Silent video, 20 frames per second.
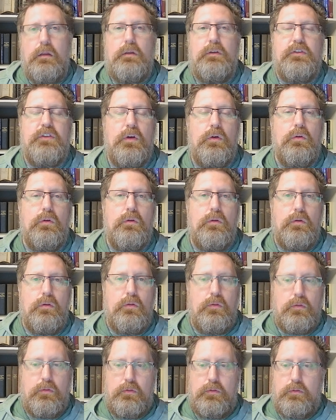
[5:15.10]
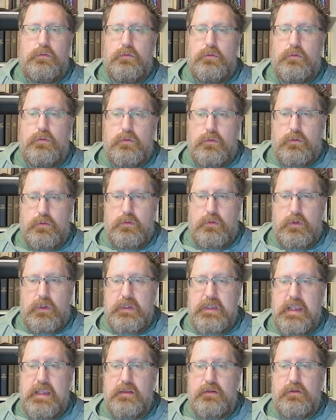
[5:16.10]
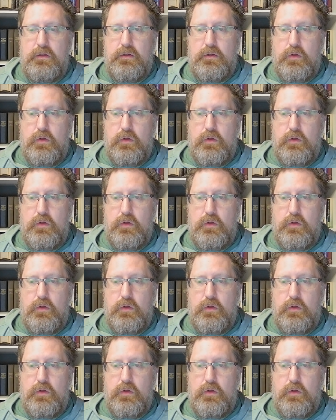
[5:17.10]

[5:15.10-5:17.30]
So, again,